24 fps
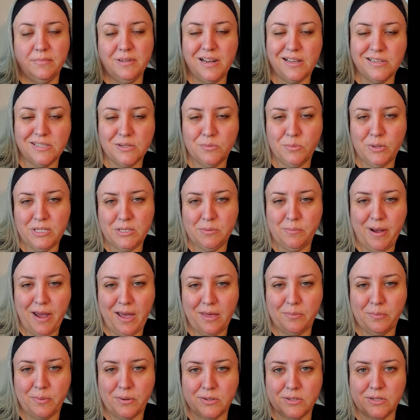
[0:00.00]
not so much a
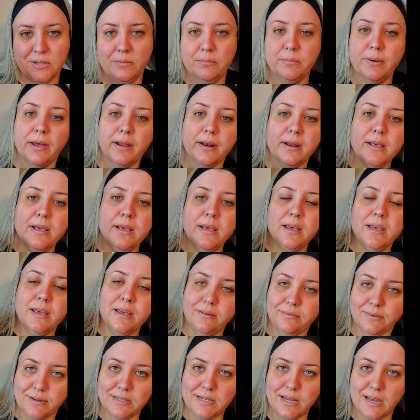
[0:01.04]
bath person, but
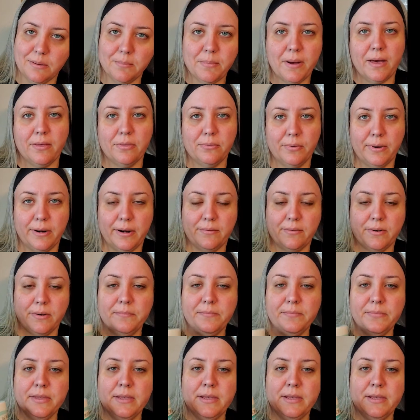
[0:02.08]
if I take a bath, whatever.